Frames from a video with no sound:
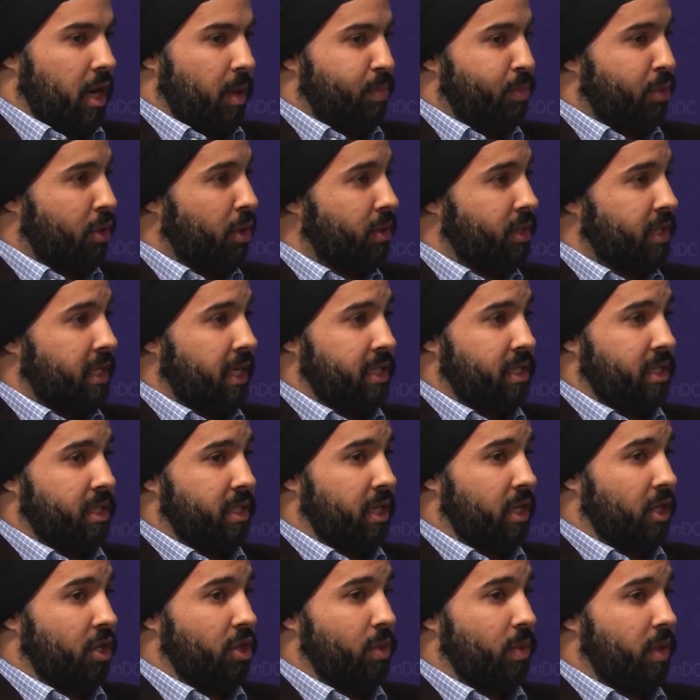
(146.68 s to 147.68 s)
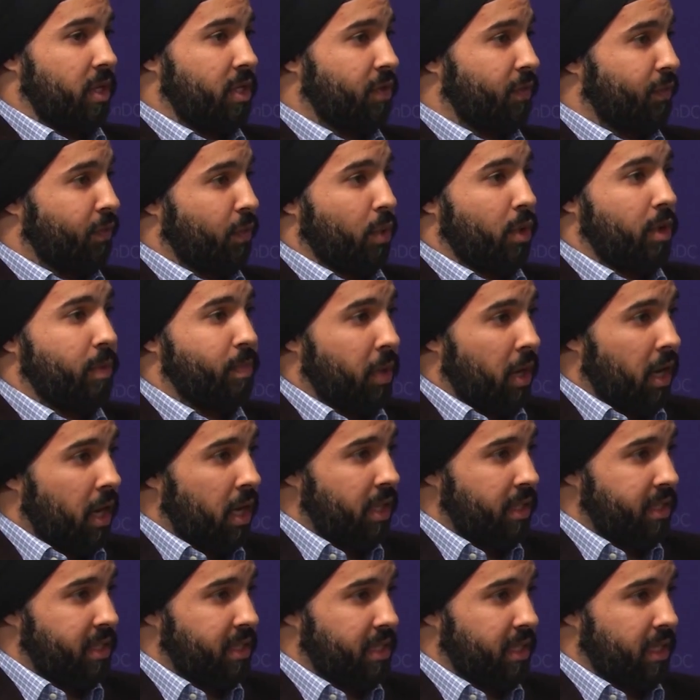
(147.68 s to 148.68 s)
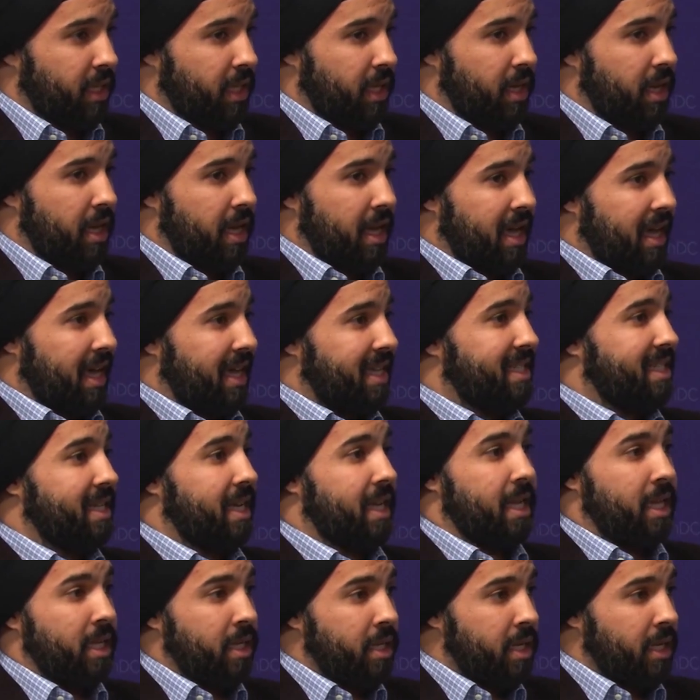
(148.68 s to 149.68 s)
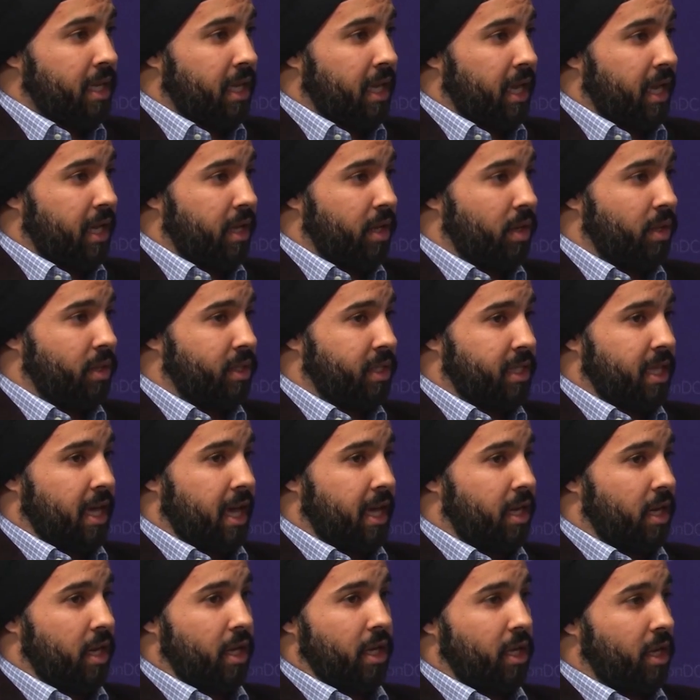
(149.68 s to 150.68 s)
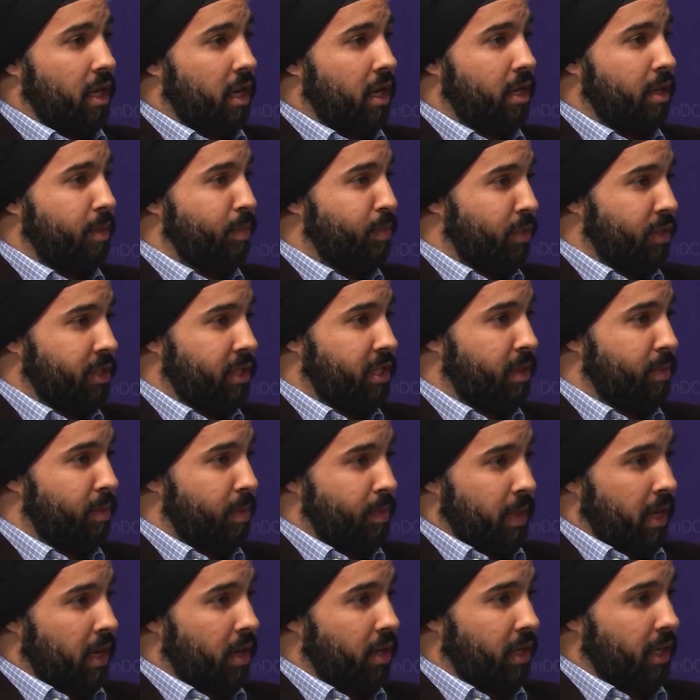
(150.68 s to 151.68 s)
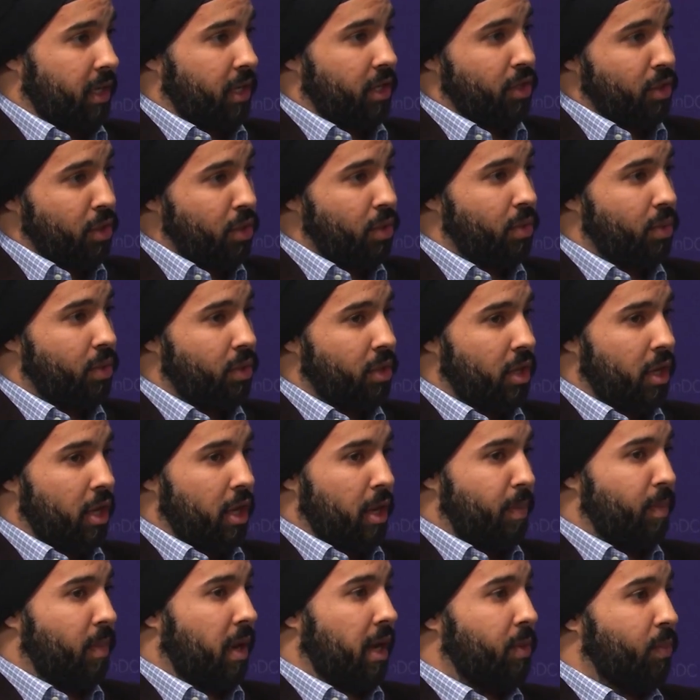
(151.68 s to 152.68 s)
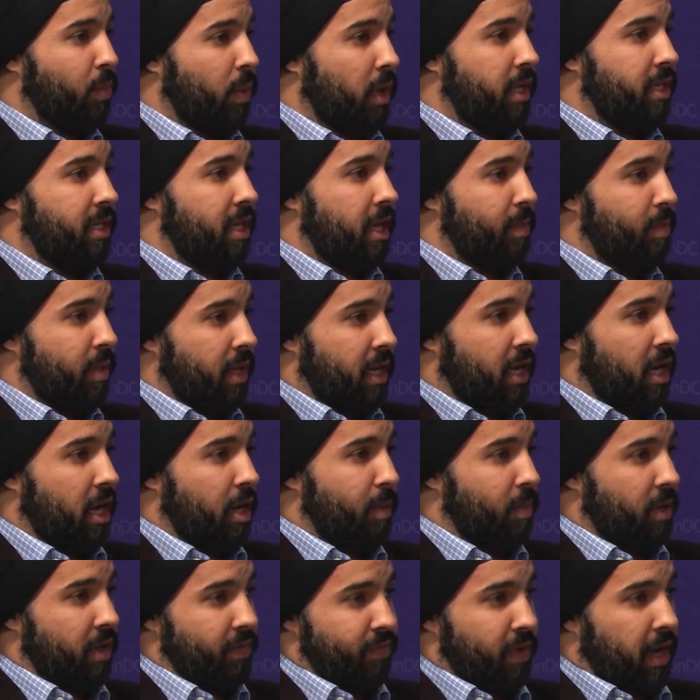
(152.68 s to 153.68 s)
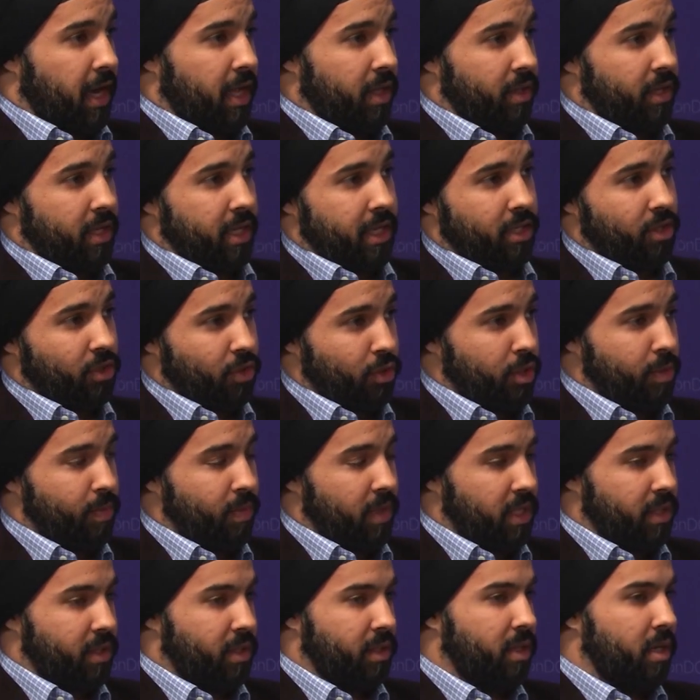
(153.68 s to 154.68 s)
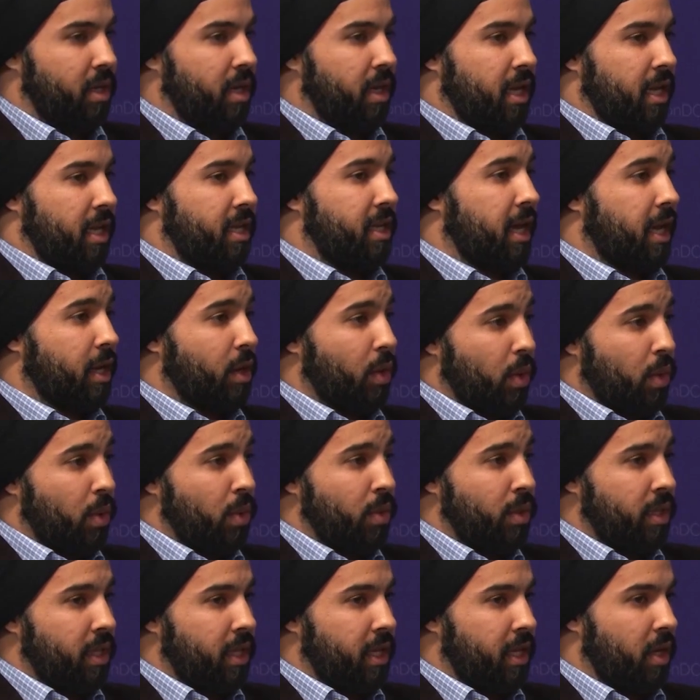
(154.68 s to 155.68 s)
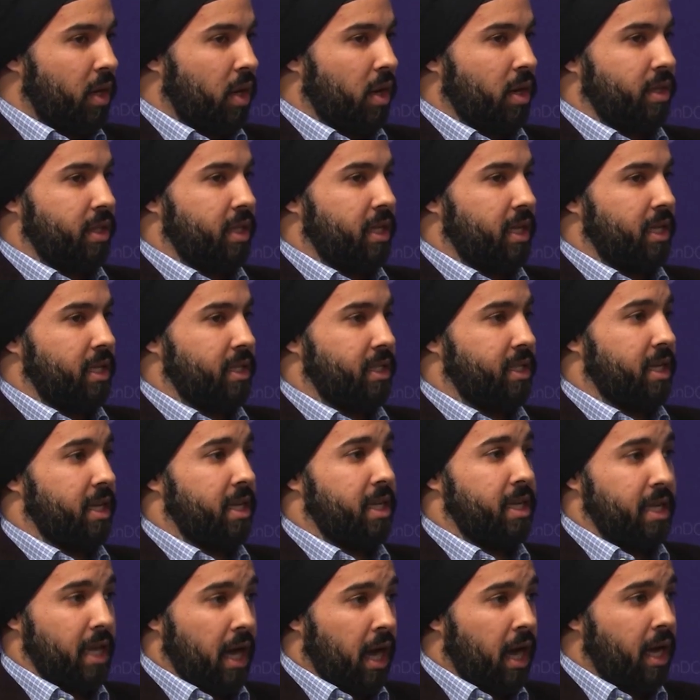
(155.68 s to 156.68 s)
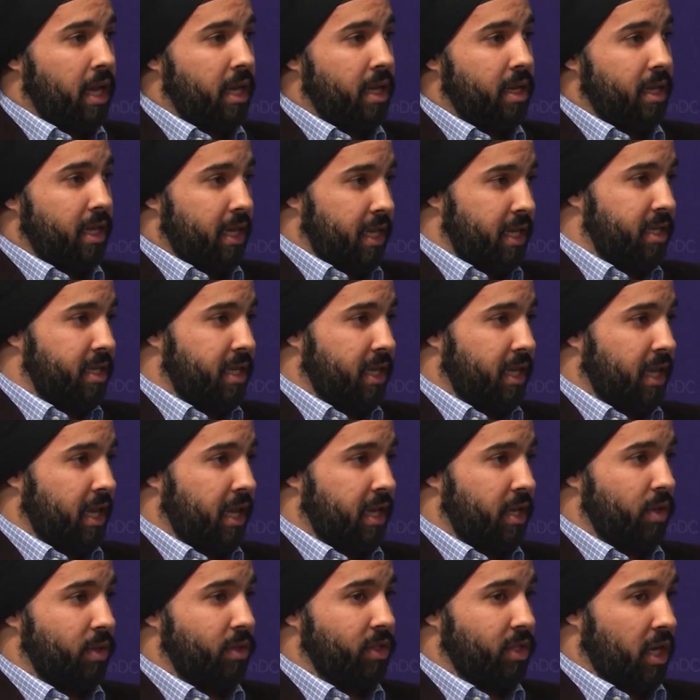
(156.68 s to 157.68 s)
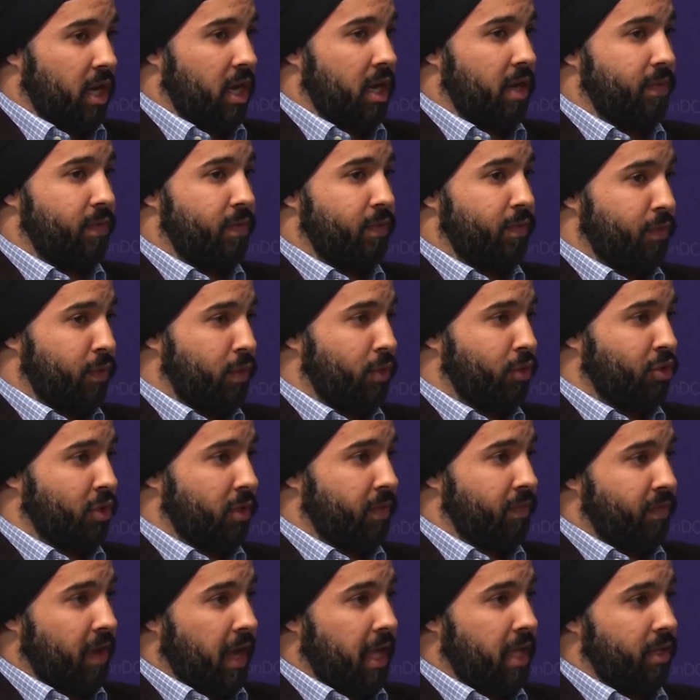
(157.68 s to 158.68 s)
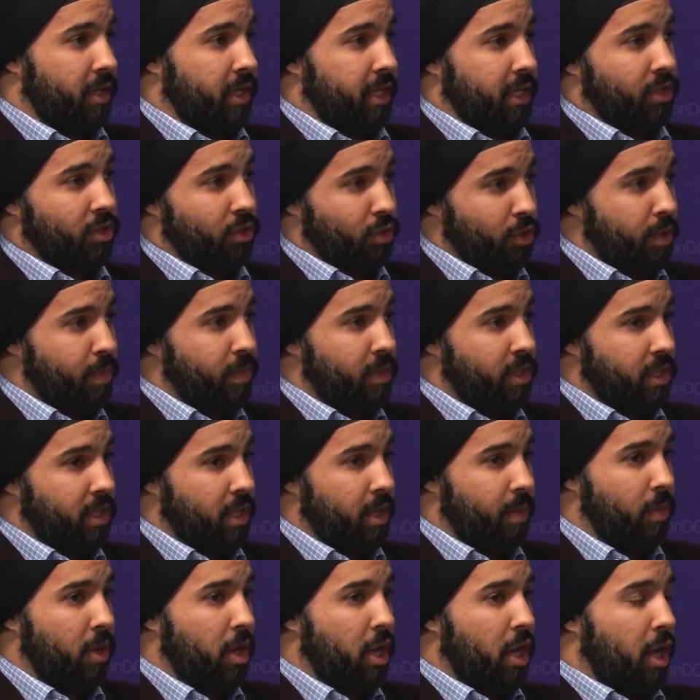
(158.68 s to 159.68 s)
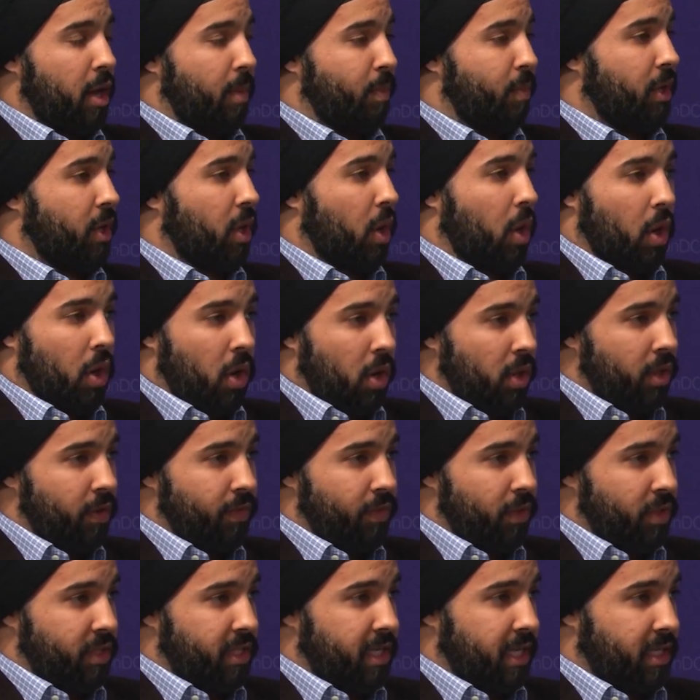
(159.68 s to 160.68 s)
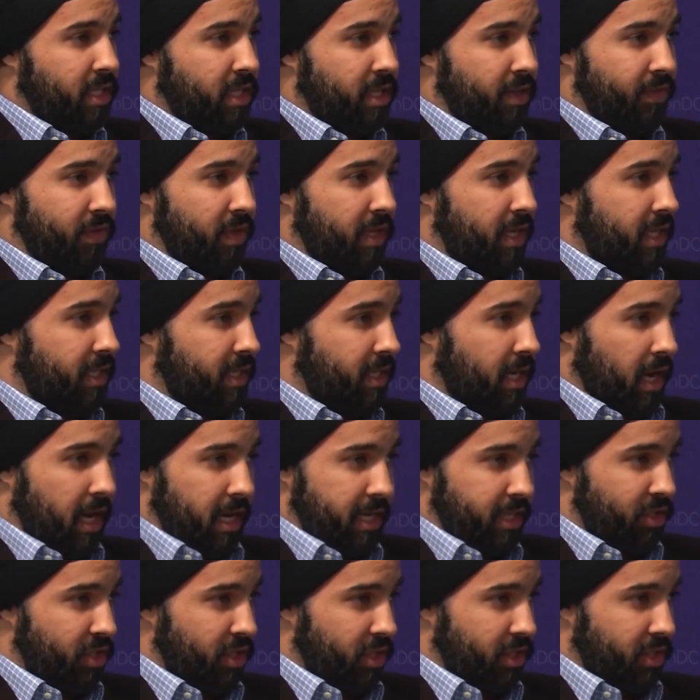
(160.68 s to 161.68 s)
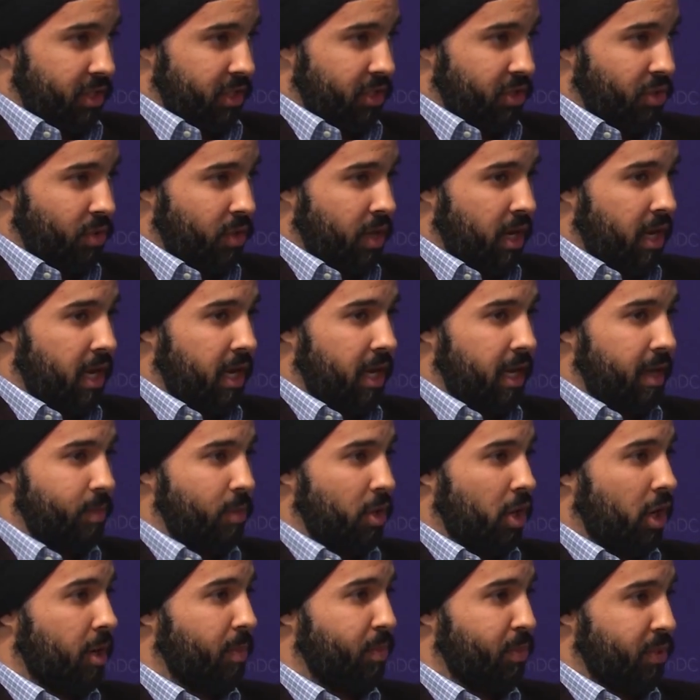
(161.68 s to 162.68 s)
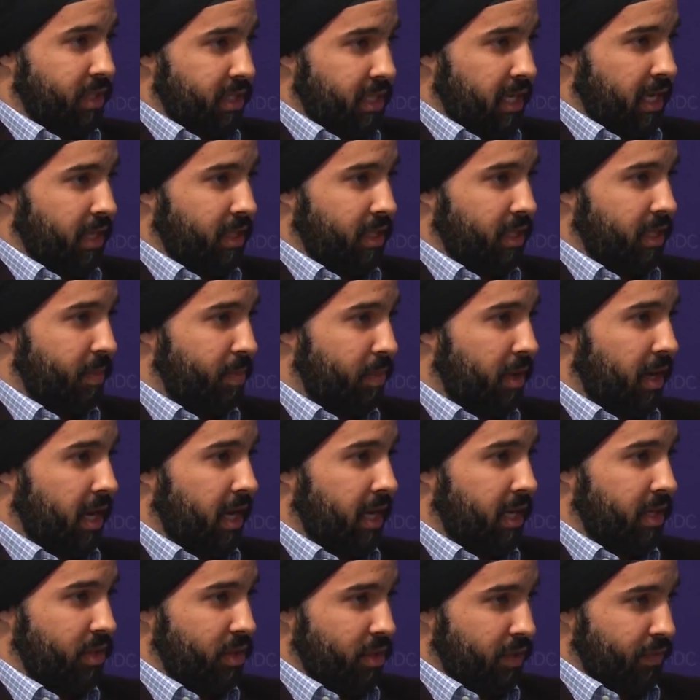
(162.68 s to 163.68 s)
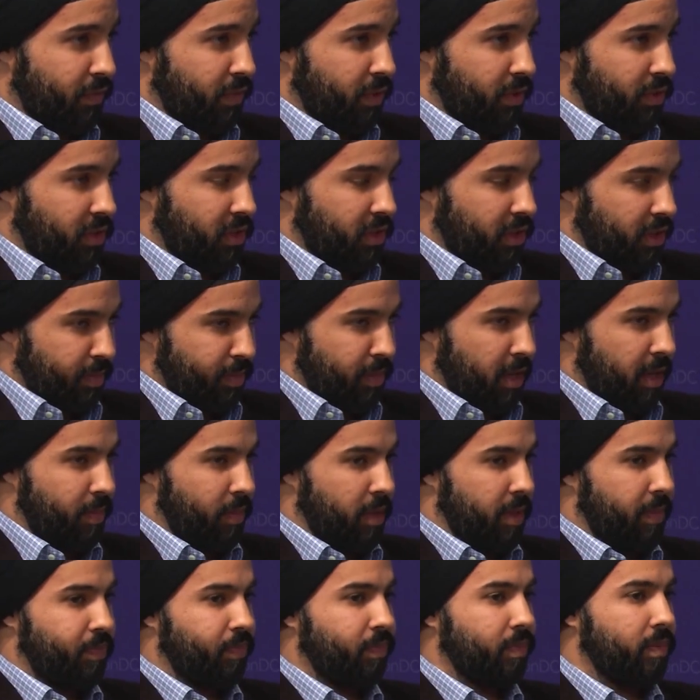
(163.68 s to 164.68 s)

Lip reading: protesting U.S. foreign policy as indicators that a young Muslim American youth might one day become a violent extremist. Not only are these not indicators of future violent extremism, but all of those activities I just described are protected by the First Amendment.